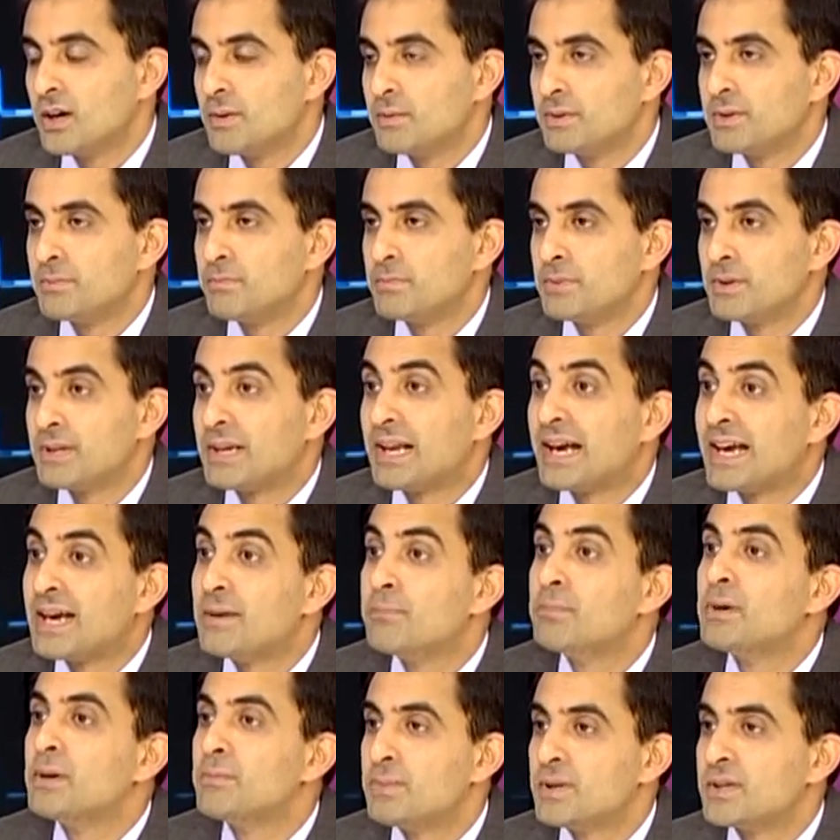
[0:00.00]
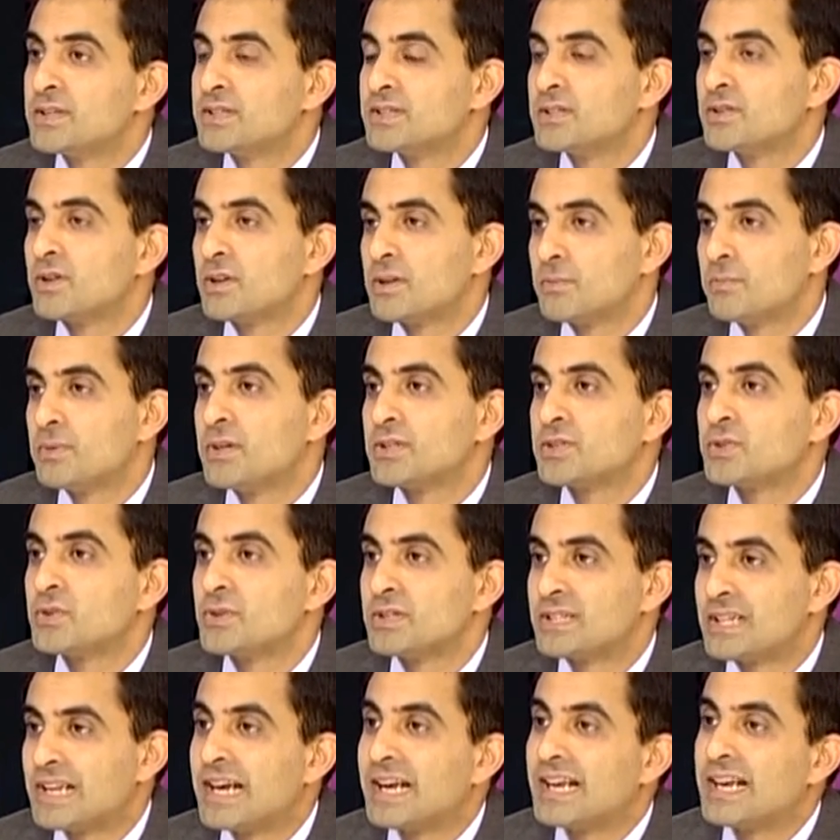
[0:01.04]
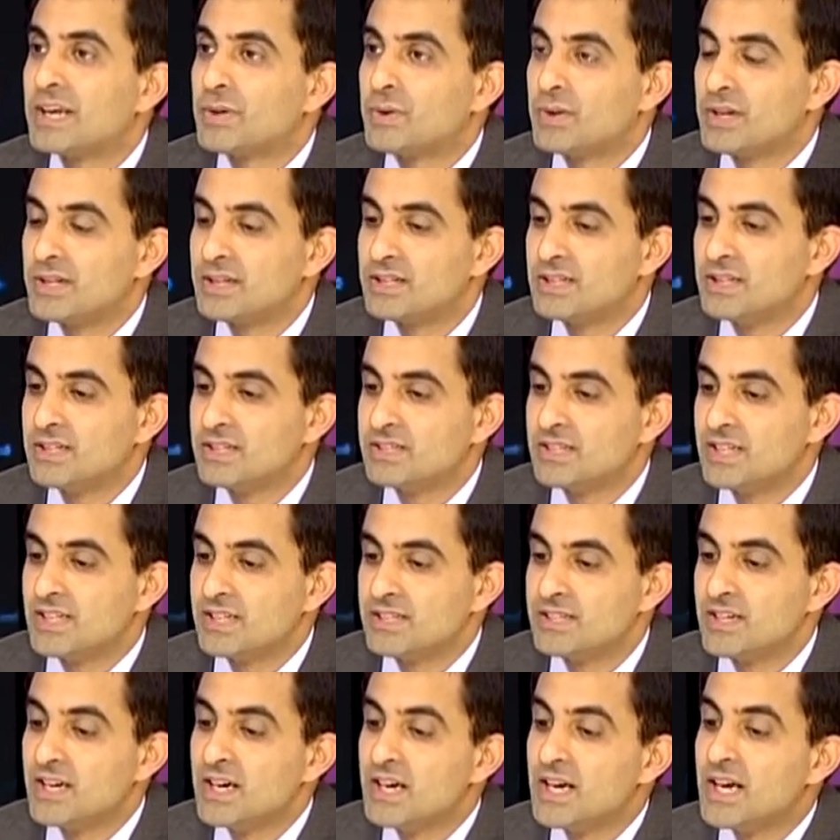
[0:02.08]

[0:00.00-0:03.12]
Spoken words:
the liable person or the person who is likely to get the disease.